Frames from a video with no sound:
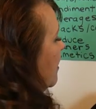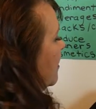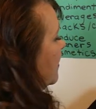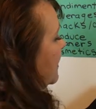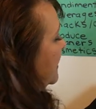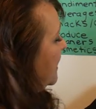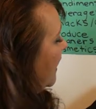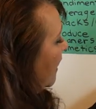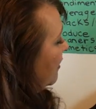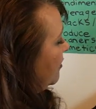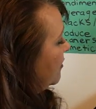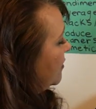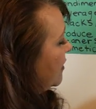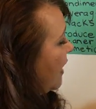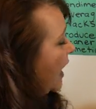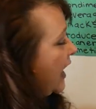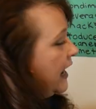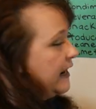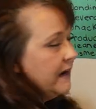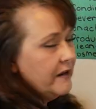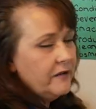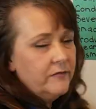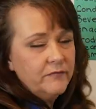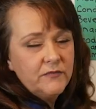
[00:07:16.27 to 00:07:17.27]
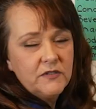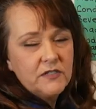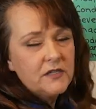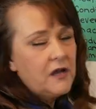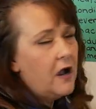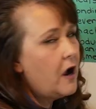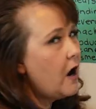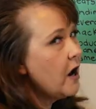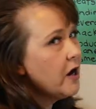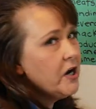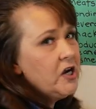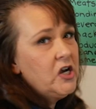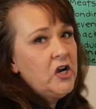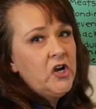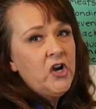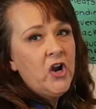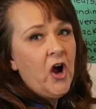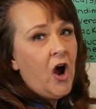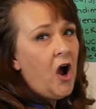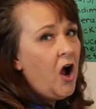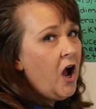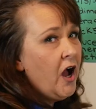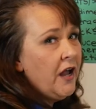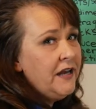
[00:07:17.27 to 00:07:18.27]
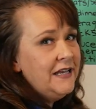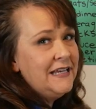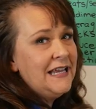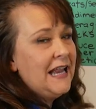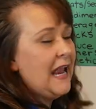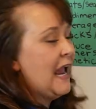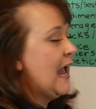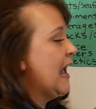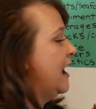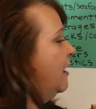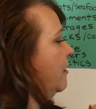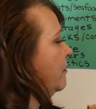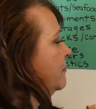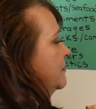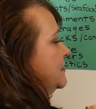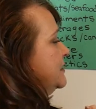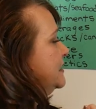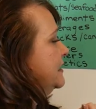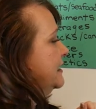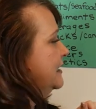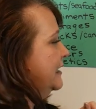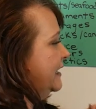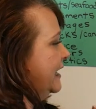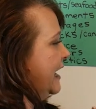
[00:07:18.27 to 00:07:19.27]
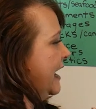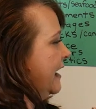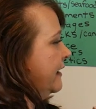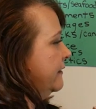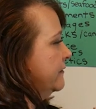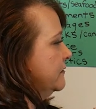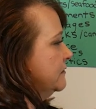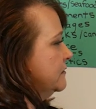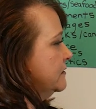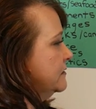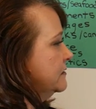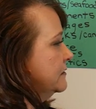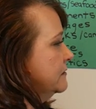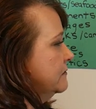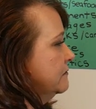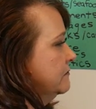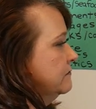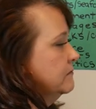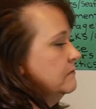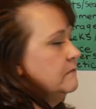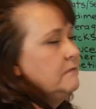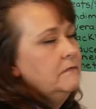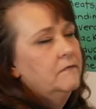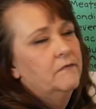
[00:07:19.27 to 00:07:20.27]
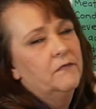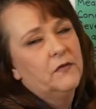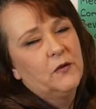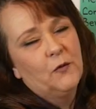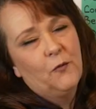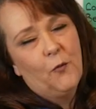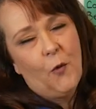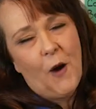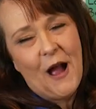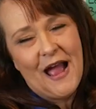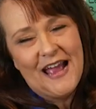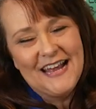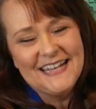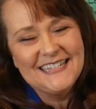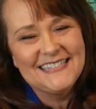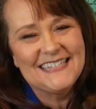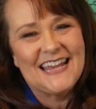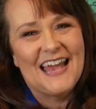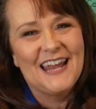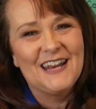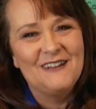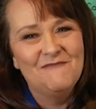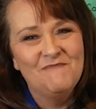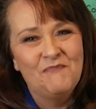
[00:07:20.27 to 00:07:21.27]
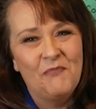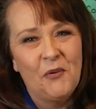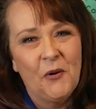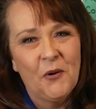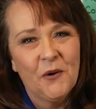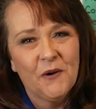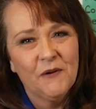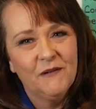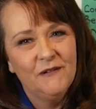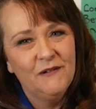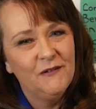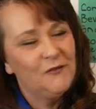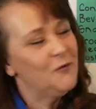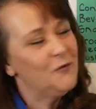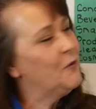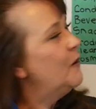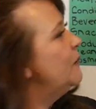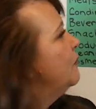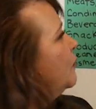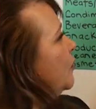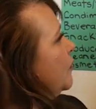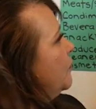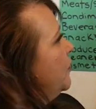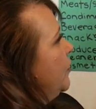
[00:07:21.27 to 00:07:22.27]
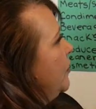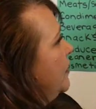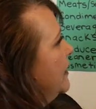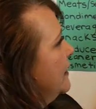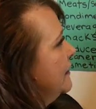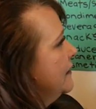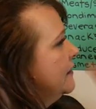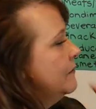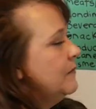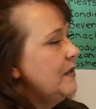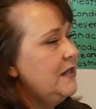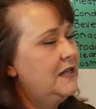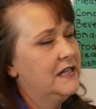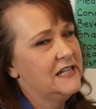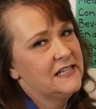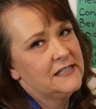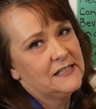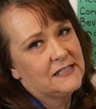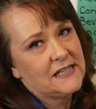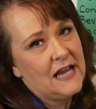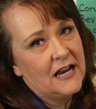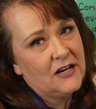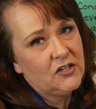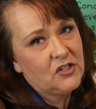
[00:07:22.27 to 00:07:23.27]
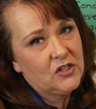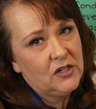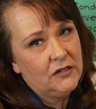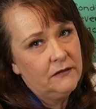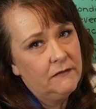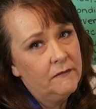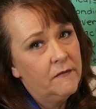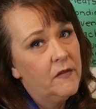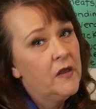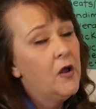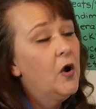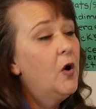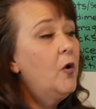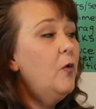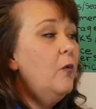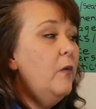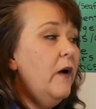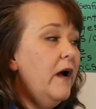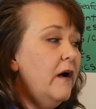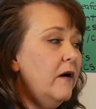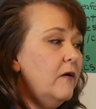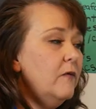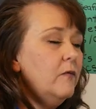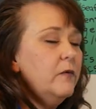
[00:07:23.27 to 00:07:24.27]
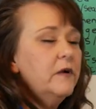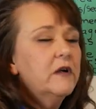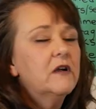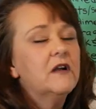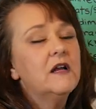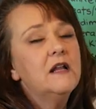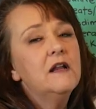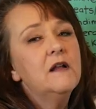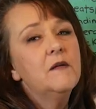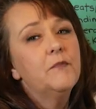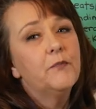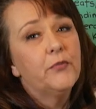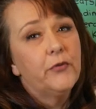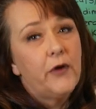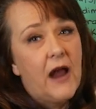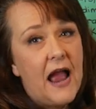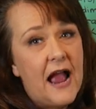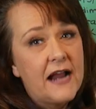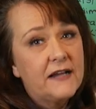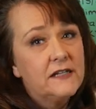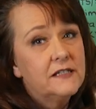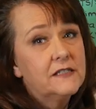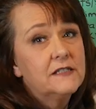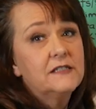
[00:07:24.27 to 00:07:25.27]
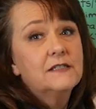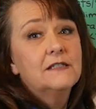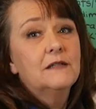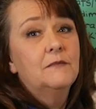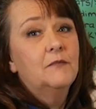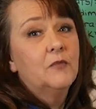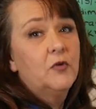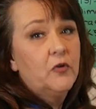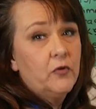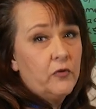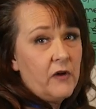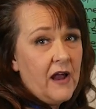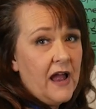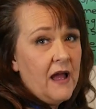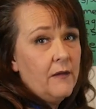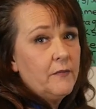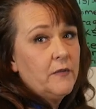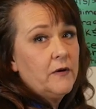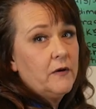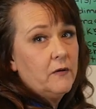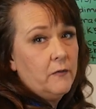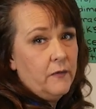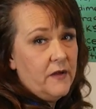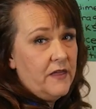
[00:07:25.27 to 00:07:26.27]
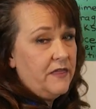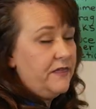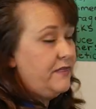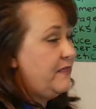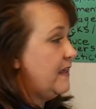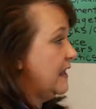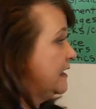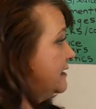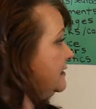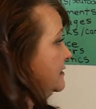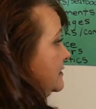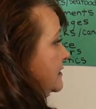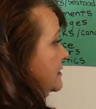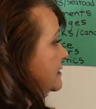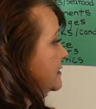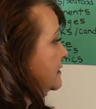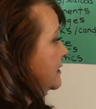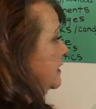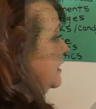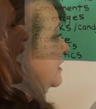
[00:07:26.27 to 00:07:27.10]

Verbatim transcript: The other items are non-count nouns. Why is that important when we're putting them in the section? Well, we're going to practice some grammar with this.